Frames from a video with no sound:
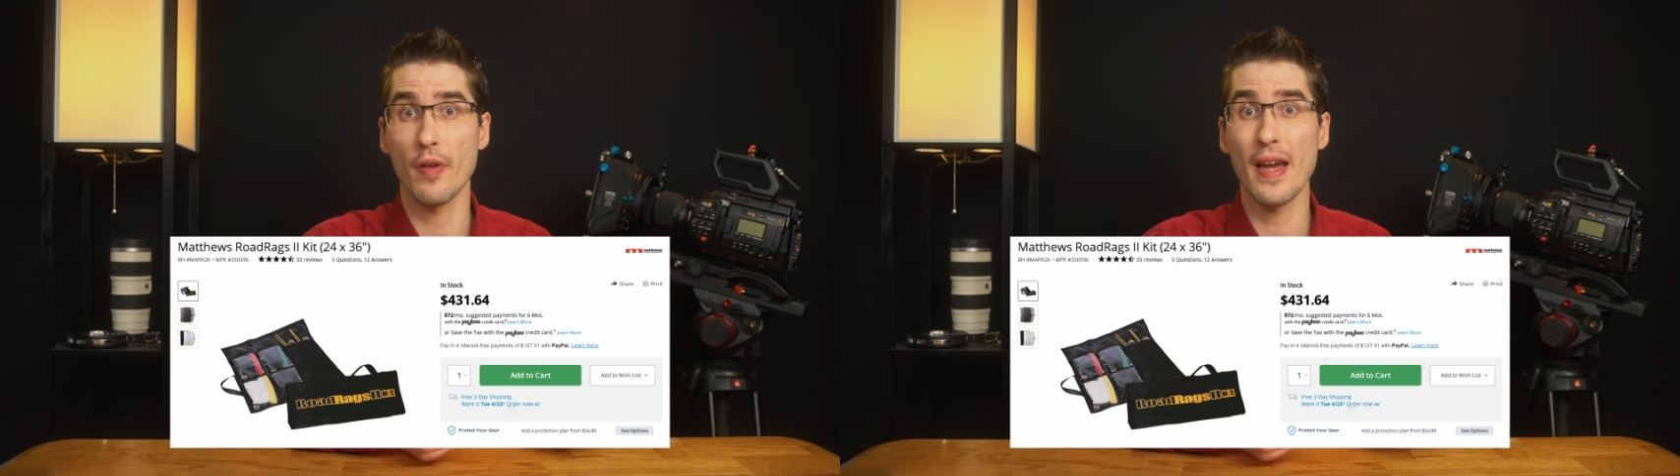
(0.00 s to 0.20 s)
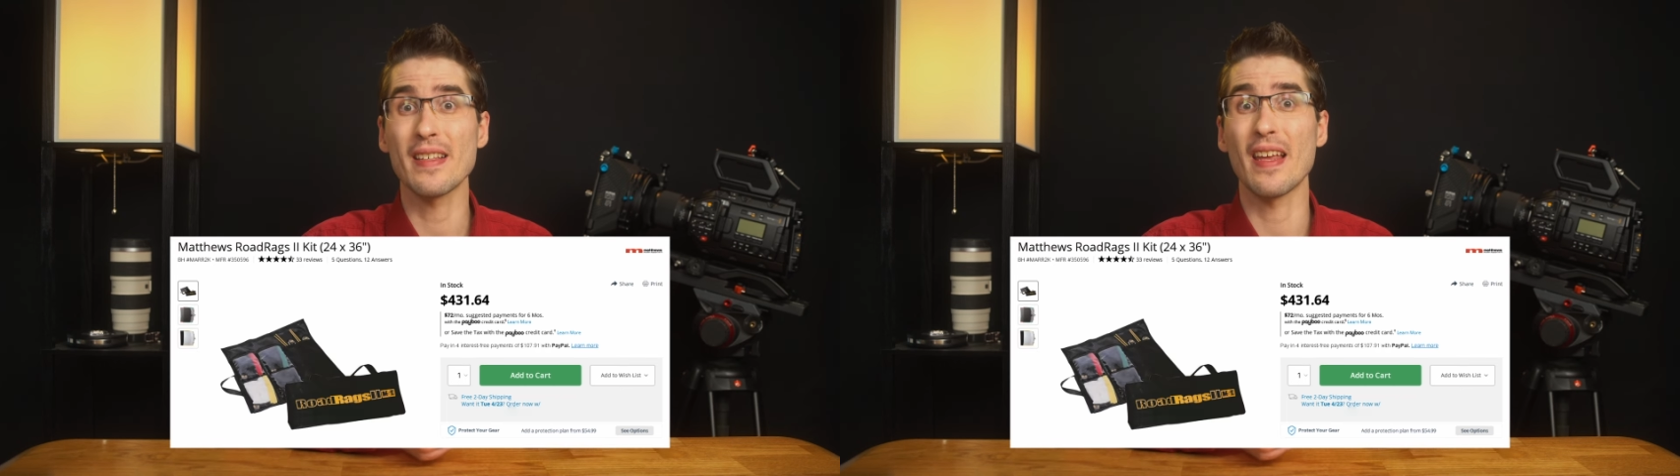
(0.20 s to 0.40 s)

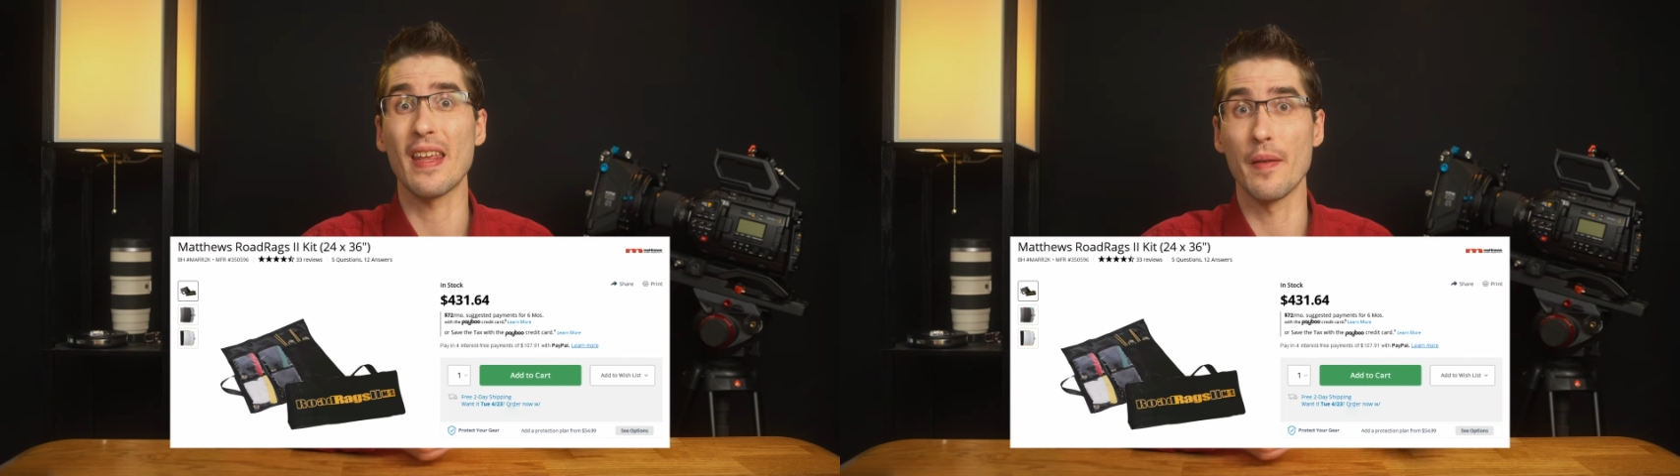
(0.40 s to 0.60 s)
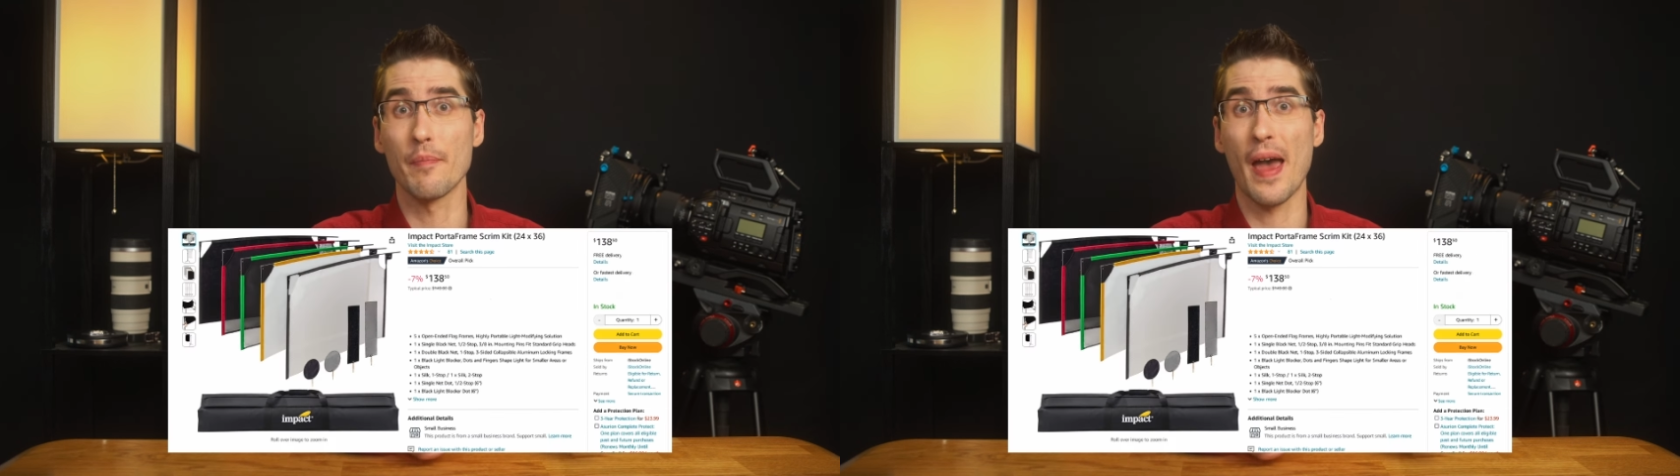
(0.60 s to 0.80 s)
Rags
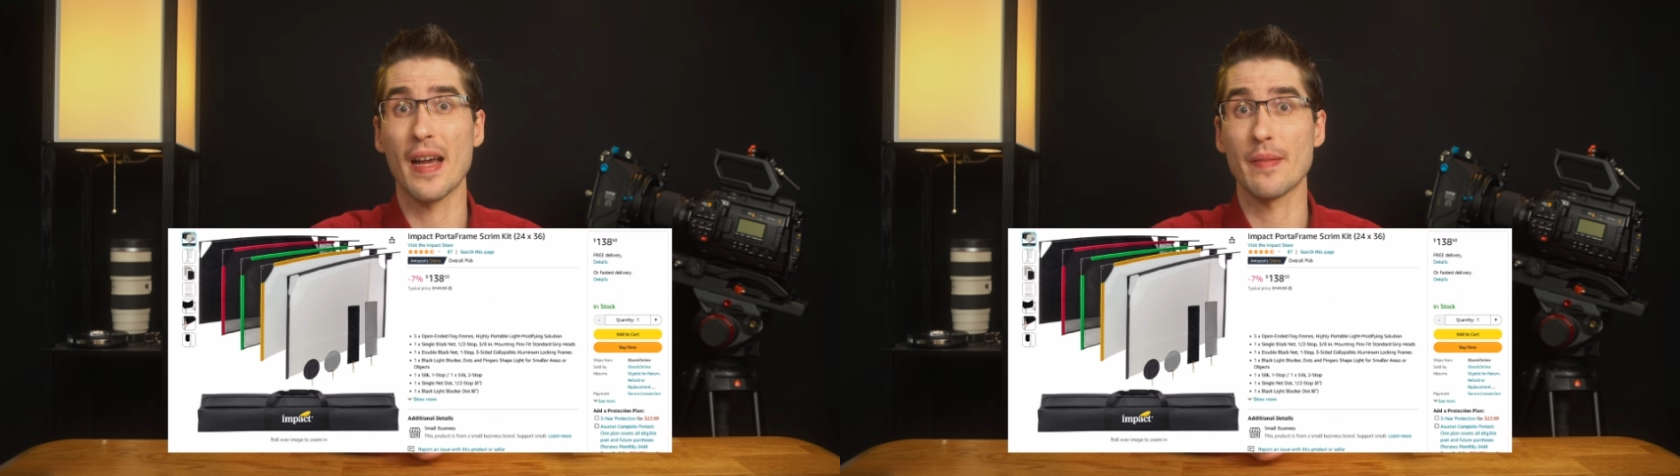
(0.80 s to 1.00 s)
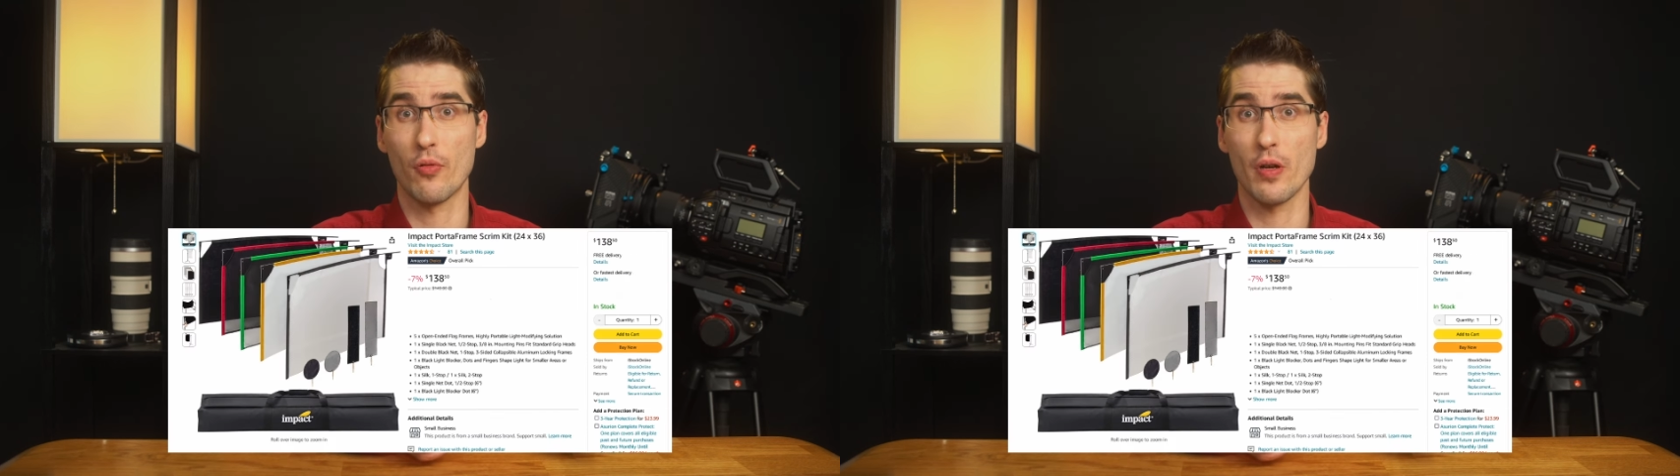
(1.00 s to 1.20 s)
and
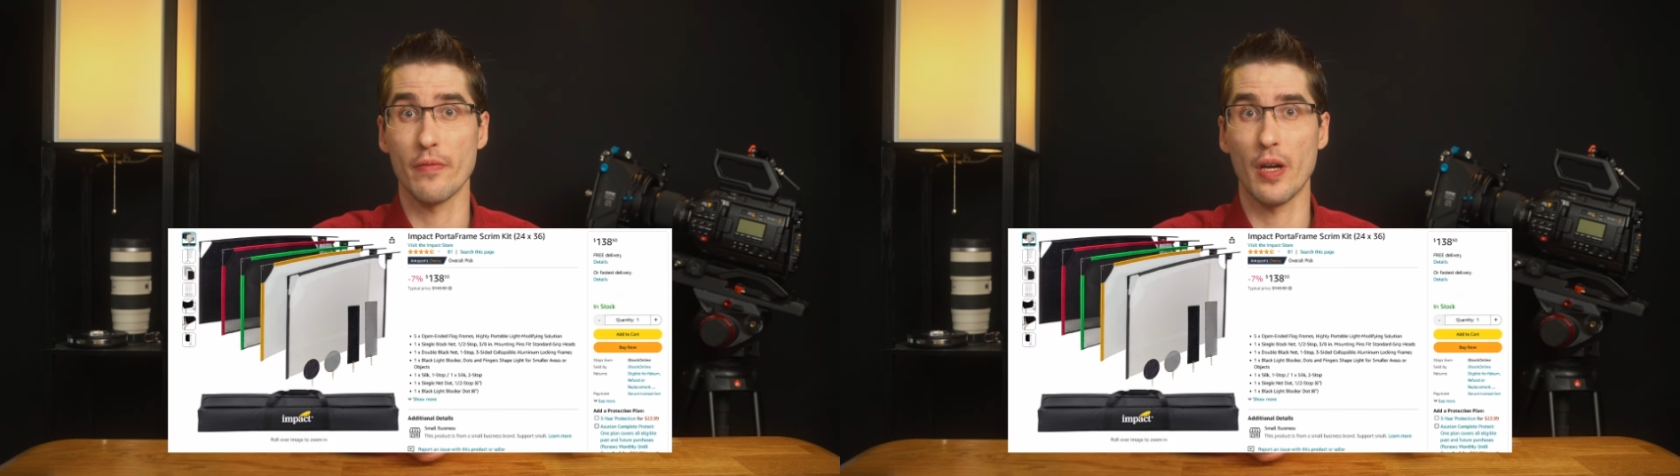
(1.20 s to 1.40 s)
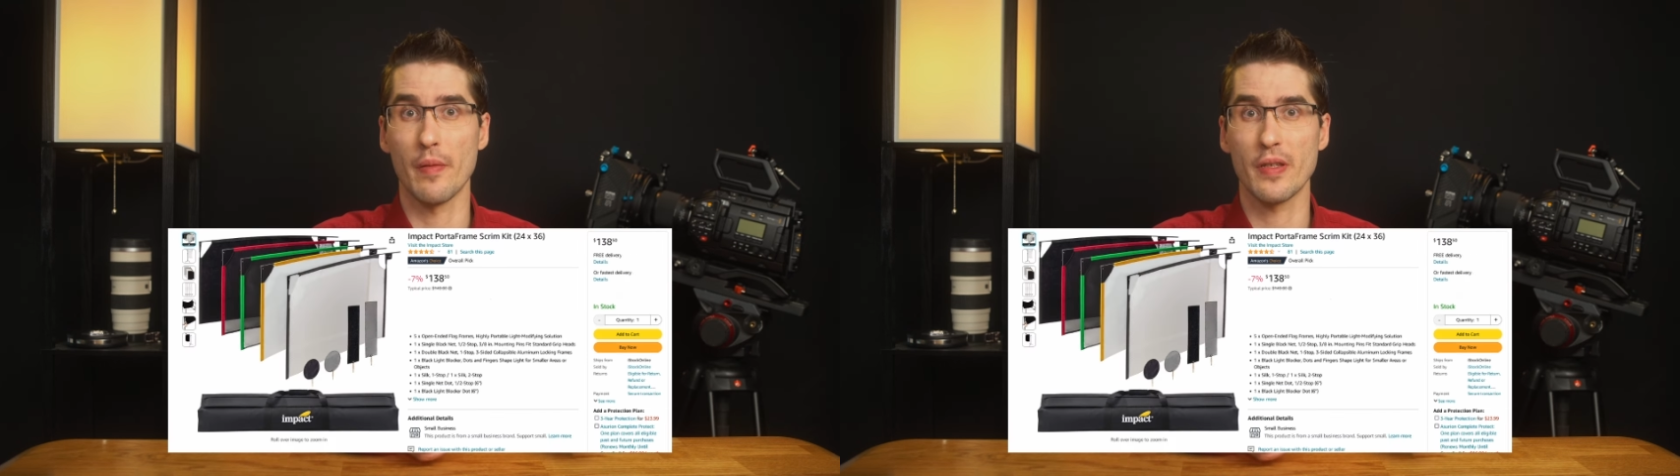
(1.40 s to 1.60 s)
Impact's
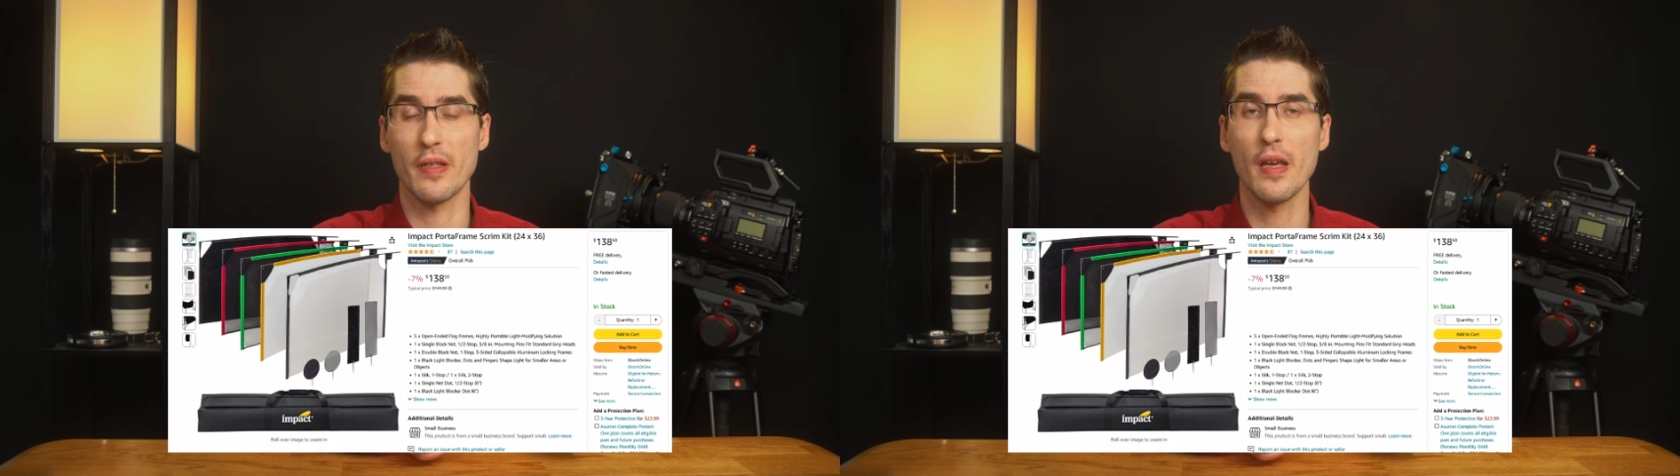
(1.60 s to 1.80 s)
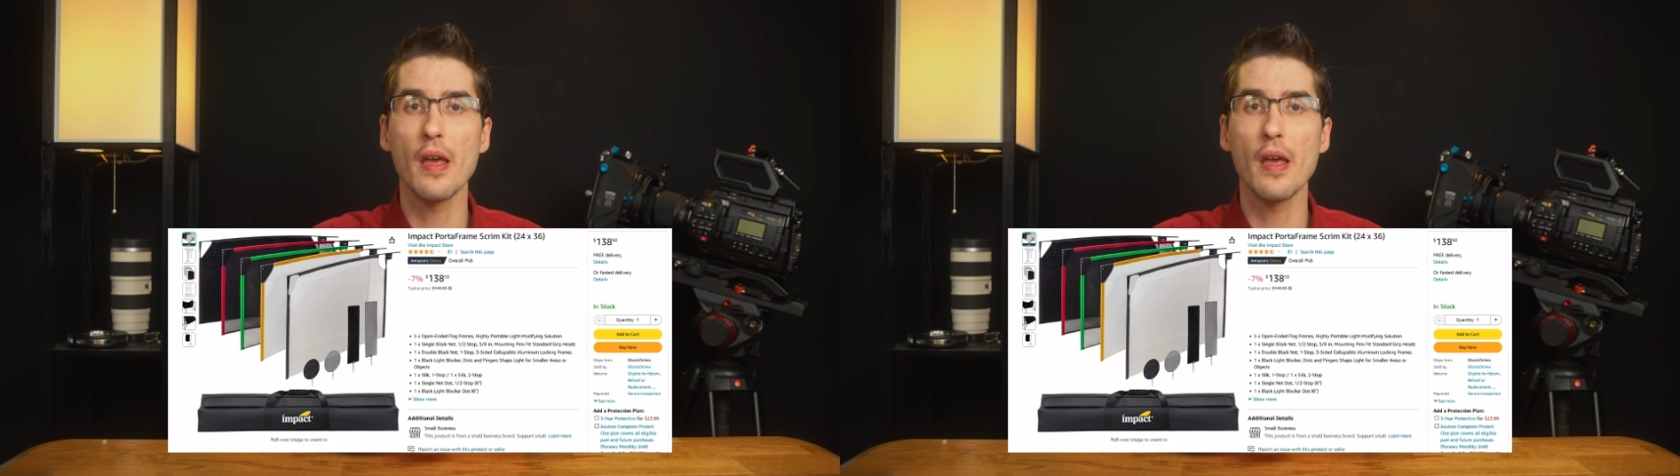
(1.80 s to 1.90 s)
PortaFrames.